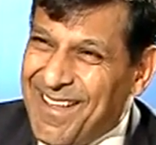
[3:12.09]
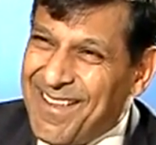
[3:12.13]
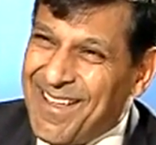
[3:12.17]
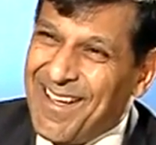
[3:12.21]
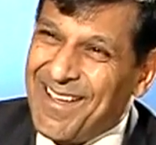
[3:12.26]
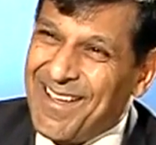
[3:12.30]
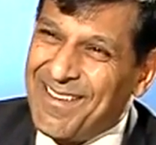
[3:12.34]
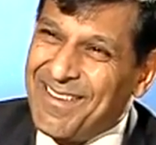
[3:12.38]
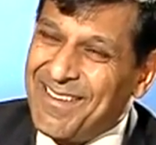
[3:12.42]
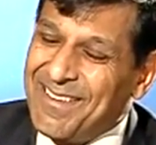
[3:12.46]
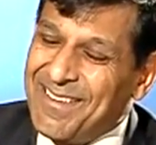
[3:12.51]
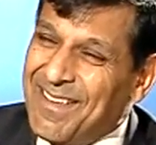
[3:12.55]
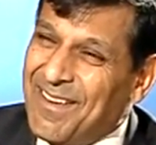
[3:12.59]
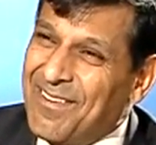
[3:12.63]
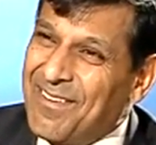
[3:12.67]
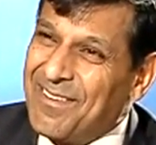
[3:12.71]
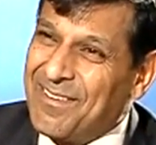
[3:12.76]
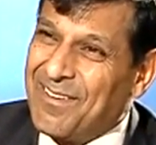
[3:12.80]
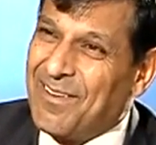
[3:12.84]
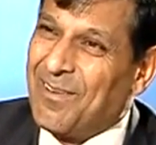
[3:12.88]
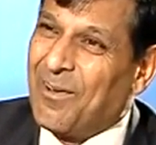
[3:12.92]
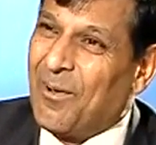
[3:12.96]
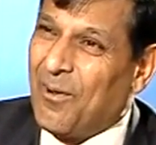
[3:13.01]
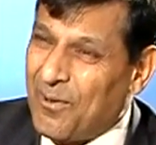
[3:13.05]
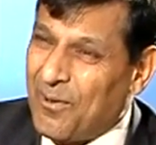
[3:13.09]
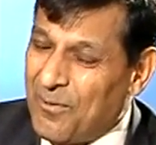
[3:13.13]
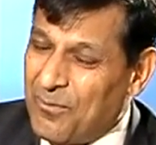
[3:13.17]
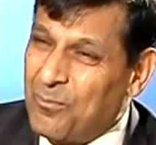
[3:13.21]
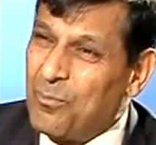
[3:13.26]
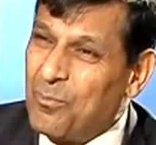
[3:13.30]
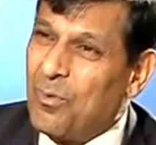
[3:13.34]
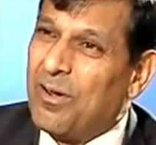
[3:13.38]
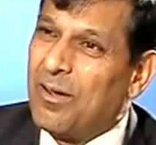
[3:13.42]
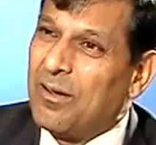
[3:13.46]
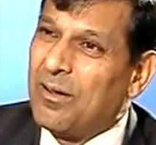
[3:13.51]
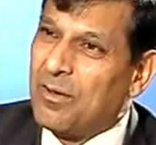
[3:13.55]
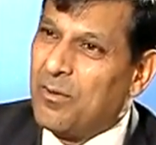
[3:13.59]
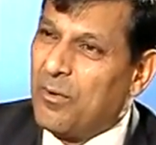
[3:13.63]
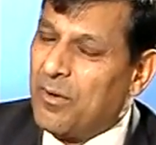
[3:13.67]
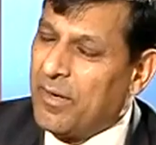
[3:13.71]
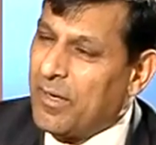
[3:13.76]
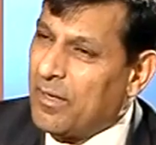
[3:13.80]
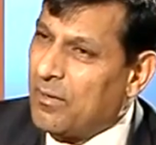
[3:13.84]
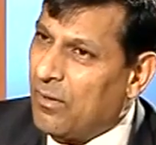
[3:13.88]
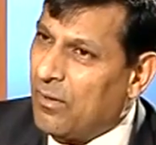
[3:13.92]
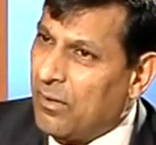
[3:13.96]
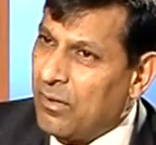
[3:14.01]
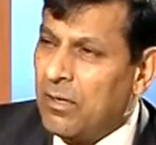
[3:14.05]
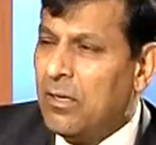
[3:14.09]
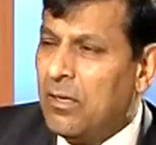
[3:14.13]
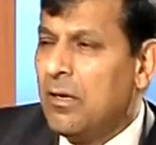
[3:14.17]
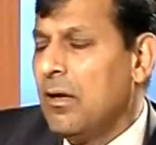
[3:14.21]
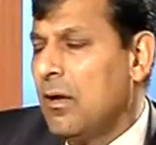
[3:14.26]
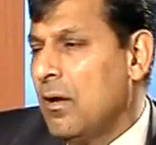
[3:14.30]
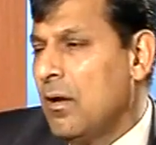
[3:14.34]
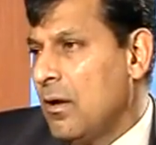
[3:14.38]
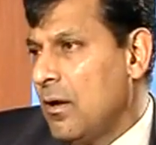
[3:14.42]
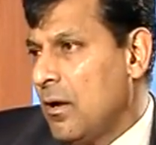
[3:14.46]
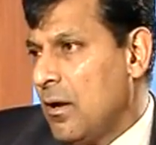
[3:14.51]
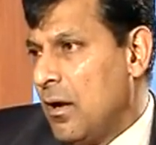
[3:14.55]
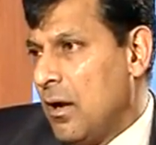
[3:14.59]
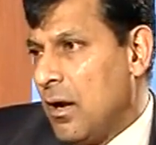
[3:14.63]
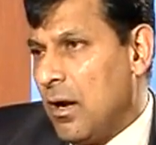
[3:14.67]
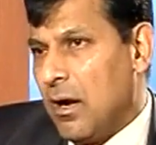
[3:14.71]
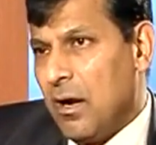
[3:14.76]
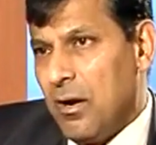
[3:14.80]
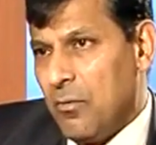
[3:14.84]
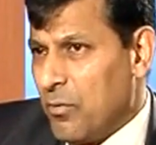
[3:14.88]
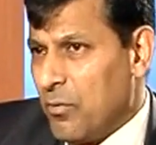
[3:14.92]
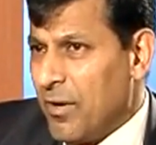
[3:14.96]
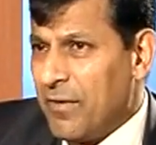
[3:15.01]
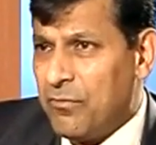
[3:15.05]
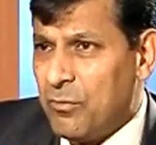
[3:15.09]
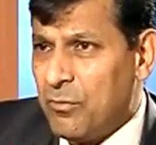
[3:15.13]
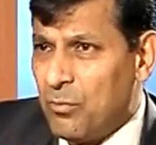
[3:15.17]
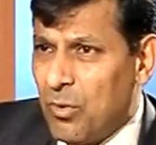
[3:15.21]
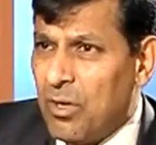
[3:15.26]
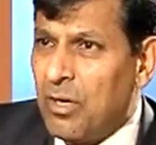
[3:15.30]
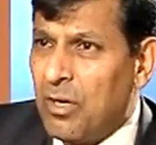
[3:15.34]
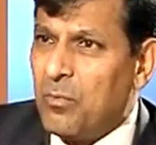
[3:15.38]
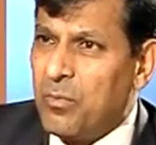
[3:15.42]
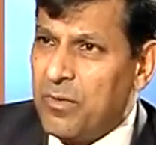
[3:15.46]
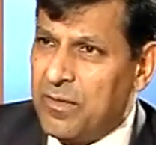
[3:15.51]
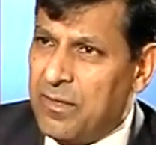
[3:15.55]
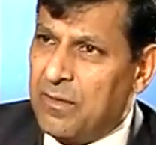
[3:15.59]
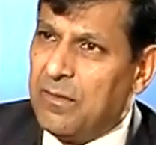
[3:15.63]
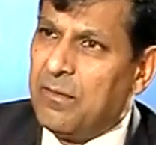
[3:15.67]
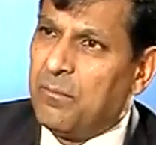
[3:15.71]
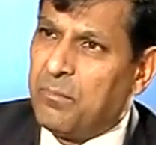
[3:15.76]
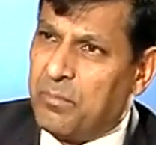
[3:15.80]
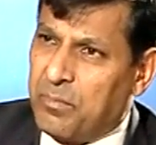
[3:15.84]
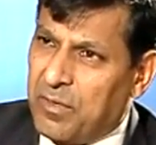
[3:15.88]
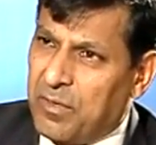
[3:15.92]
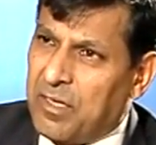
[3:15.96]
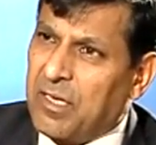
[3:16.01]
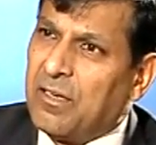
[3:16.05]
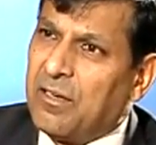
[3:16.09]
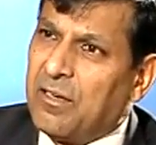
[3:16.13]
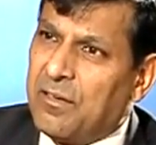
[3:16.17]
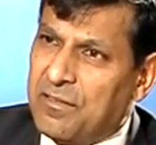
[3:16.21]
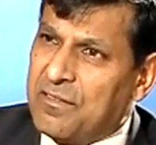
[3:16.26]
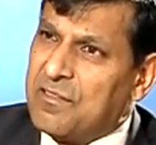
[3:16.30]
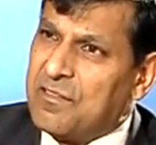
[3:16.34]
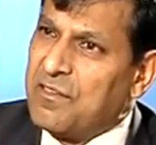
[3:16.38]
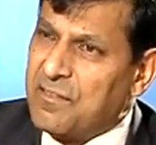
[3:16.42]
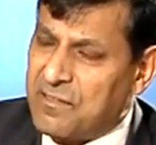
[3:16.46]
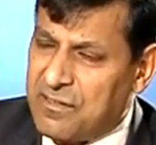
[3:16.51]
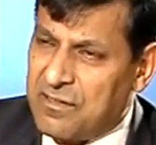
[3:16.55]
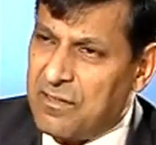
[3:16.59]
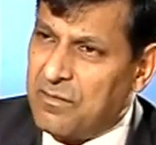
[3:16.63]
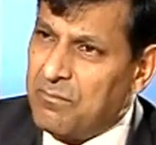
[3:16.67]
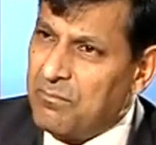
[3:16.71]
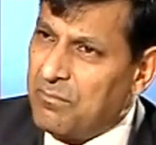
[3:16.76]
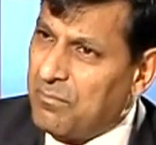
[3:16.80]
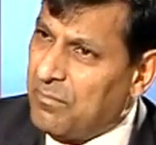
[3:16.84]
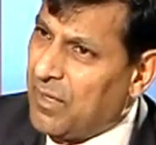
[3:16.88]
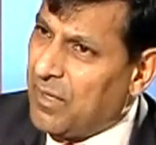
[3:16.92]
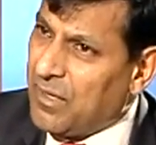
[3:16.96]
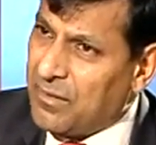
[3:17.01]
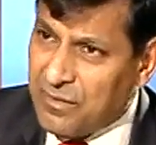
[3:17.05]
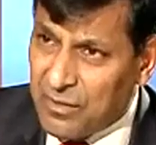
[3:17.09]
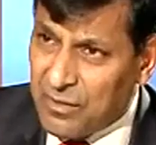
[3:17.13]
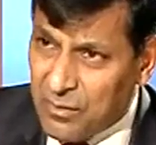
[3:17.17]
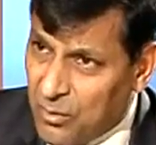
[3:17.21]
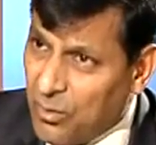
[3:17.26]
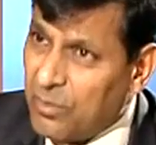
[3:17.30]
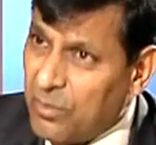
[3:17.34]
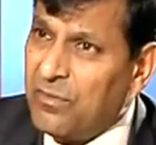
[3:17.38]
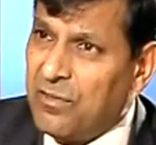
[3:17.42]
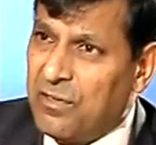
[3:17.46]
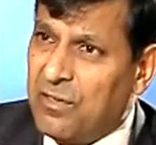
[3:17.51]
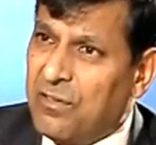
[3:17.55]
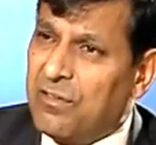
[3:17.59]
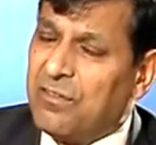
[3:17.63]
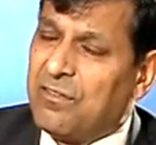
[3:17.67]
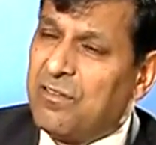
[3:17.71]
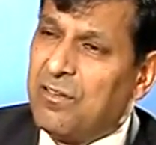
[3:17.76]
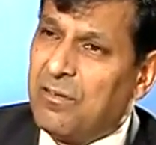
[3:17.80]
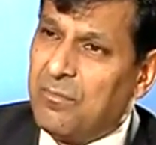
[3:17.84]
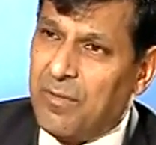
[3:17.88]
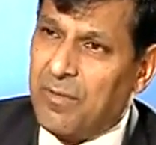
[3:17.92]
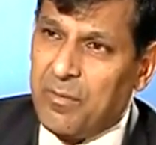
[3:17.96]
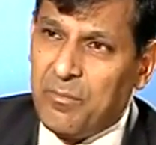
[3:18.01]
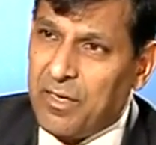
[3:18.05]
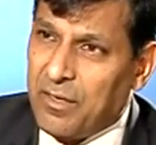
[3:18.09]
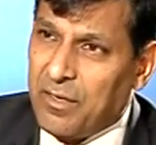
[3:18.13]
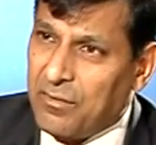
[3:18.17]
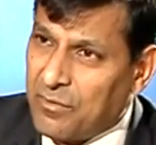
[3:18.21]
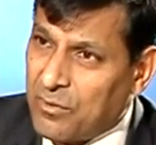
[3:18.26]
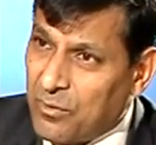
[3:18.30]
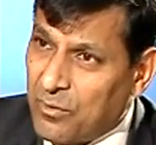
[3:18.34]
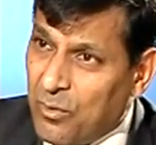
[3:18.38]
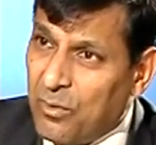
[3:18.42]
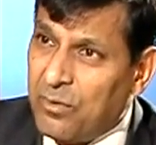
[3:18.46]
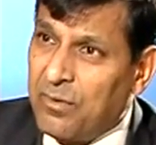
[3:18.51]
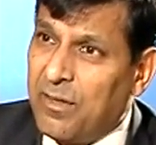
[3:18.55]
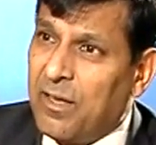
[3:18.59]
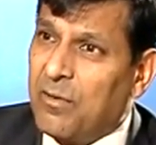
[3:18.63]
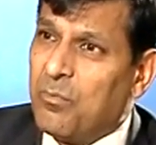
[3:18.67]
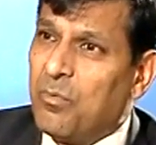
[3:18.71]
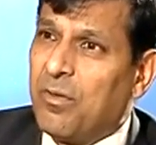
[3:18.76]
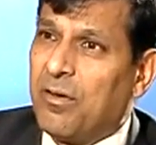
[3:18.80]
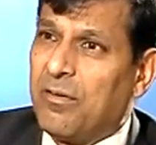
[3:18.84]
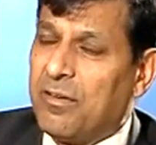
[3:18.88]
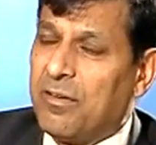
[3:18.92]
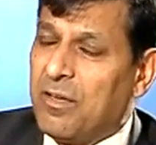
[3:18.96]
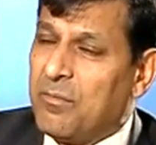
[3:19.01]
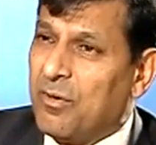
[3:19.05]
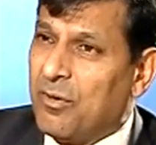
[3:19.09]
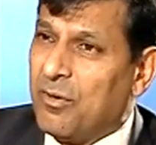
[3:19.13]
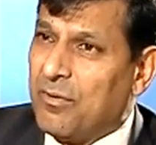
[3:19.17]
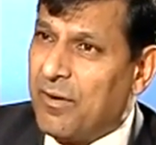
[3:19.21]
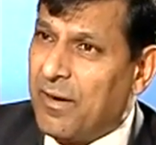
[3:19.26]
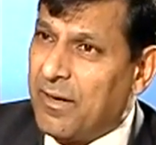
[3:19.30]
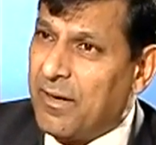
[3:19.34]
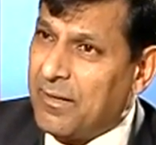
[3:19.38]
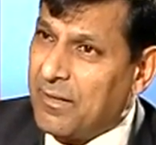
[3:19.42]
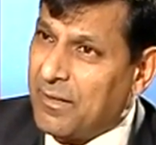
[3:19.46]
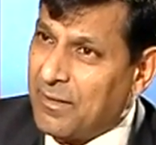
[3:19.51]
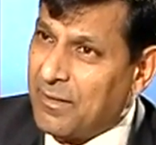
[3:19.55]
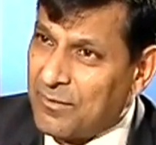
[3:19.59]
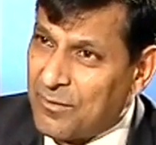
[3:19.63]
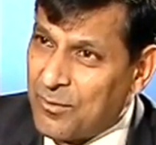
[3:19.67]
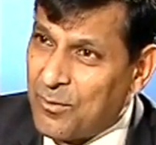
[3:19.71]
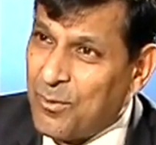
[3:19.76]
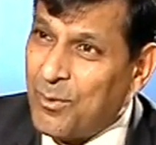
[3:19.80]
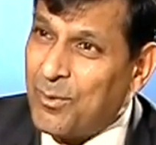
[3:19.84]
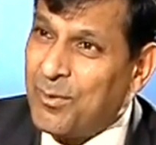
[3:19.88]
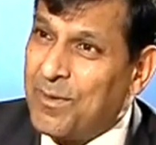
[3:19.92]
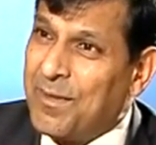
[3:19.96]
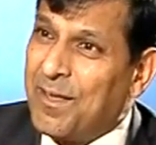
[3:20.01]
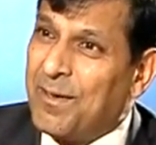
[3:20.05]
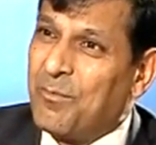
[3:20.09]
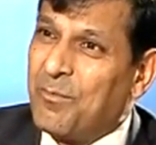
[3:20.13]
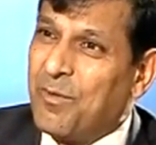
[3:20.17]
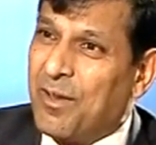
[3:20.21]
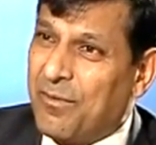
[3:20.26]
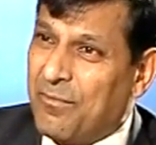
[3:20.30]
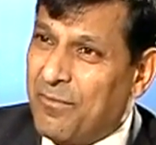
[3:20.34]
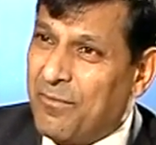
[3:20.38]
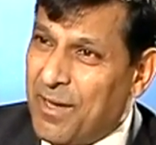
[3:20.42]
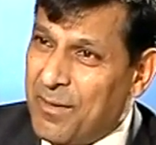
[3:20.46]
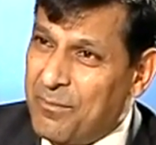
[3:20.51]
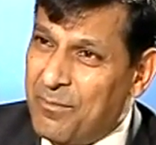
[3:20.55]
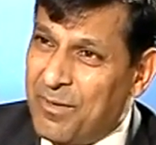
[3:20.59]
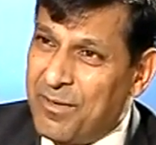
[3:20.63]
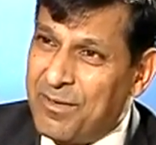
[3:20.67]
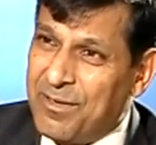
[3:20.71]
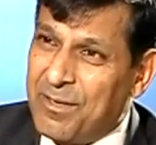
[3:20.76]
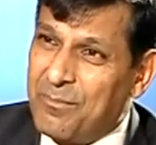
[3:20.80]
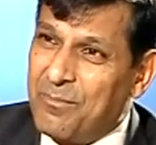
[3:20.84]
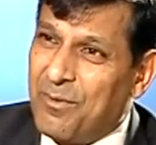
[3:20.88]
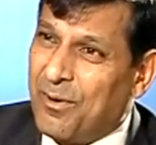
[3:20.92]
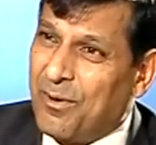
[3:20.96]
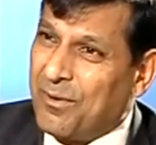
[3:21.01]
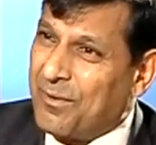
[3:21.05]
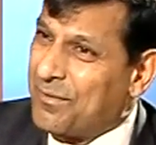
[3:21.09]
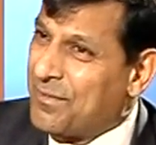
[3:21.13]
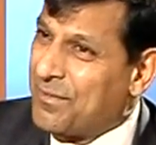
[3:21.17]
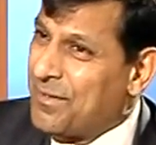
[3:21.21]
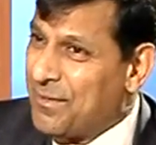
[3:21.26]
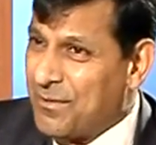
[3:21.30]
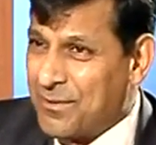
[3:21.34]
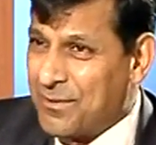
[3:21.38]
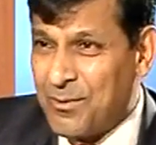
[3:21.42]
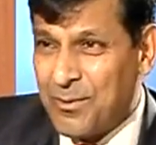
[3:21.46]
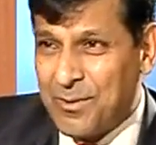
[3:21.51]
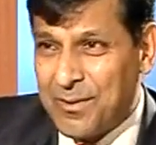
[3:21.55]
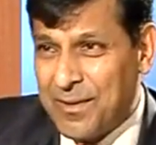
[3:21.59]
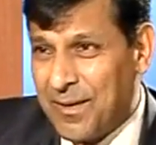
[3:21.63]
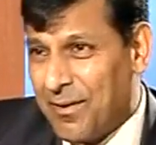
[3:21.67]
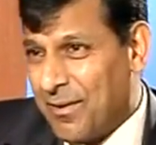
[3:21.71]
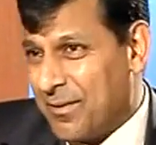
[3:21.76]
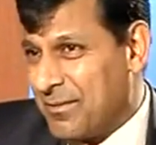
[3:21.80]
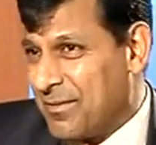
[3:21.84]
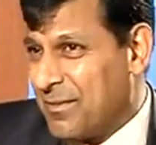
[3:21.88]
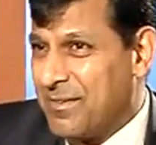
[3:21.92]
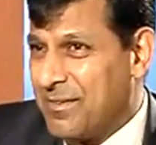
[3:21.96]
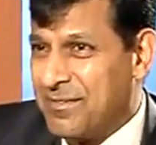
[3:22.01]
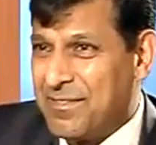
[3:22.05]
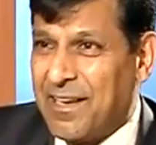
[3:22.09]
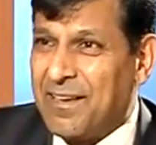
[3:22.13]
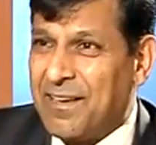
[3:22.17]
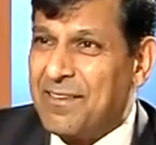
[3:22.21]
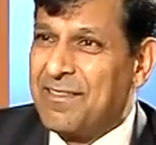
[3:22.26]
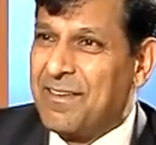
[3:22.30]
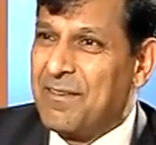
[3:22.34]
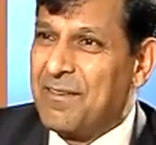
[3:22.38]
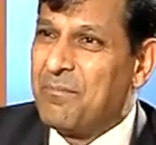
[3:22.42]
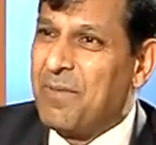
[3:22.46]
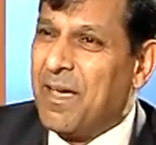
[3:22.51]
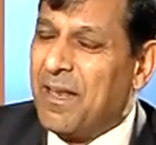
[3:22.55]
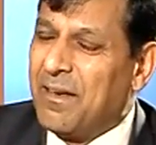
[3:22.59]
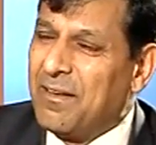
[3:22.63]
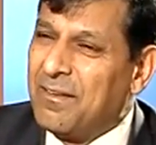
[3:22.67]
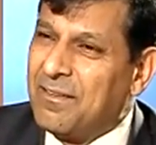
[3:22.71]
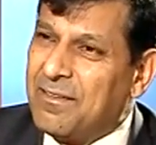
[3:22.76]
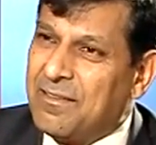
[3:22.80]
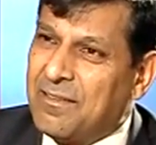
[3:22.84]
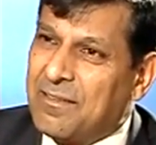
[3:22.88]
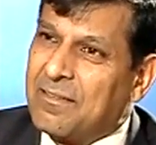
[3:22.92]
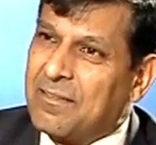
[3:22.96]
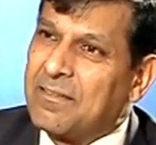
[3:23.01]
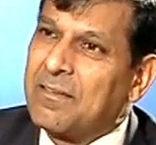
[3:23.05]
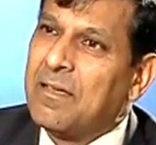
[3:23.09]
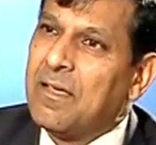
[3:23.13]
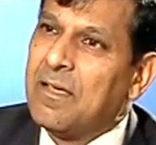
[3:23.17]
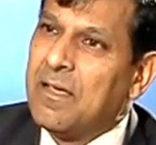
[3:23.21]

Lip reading: I think there is a lot of work going on. We have to work within a particular system. It's a good system. I mean, it's good that we're democratic. It's good that we're a vibrant democracy. It's good there are checks and balances.